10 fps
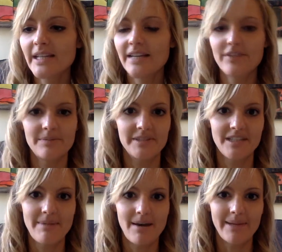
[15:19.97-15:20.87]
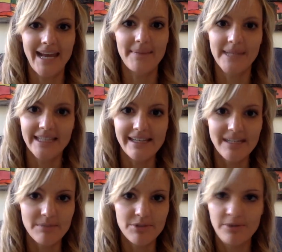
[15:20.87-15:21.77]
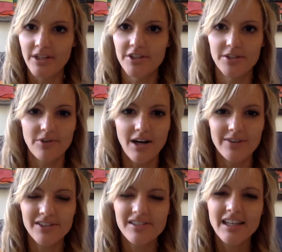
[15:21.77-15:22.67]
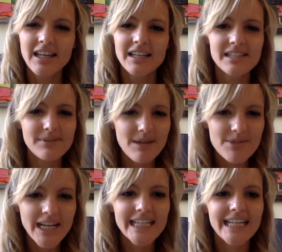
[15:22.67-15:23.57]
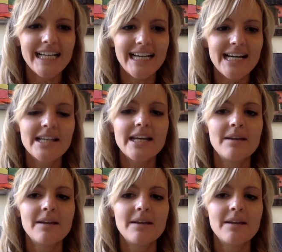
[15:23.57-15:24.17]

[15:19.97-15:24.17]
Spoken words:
if it somehow became the gate between the 2 novels. See what I'm trying to get at?